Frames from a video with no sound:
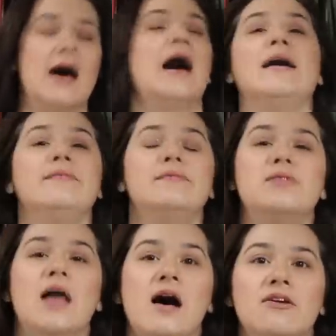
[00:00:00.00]
I
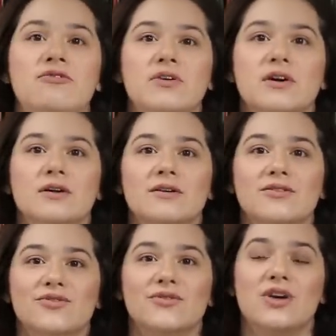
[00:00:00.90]
love
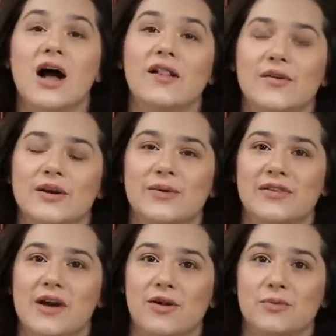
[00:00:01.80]
coloring
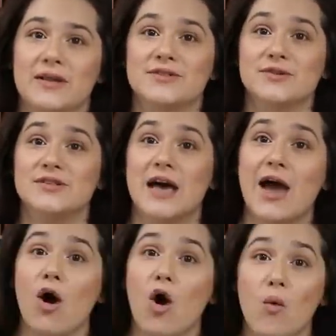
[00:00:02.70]
with colored pencils.
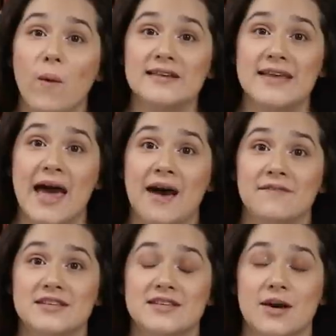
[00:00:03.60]
I always
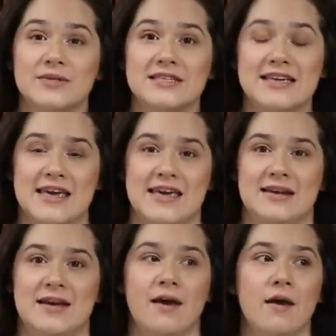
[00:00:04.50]
have since I was a
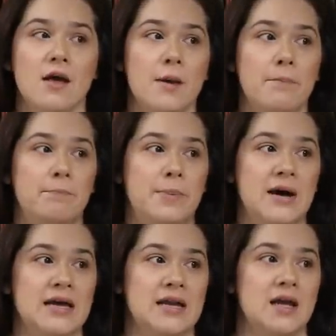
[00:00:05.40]
kid,
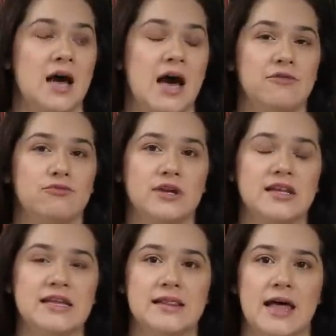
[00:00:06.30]
but I
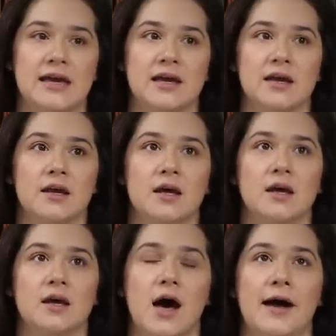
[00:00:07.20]
really like
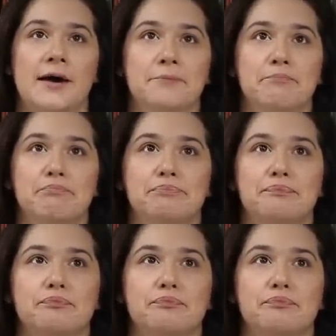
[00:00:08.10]
um,